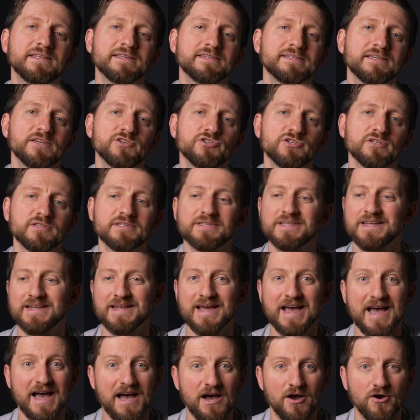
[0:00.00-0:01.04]
decisions and
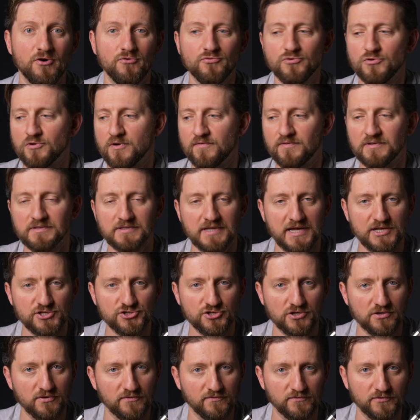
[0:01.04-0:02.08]
how you have a
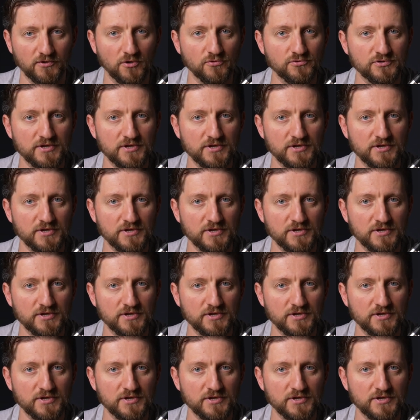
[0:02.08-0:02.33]
logical flow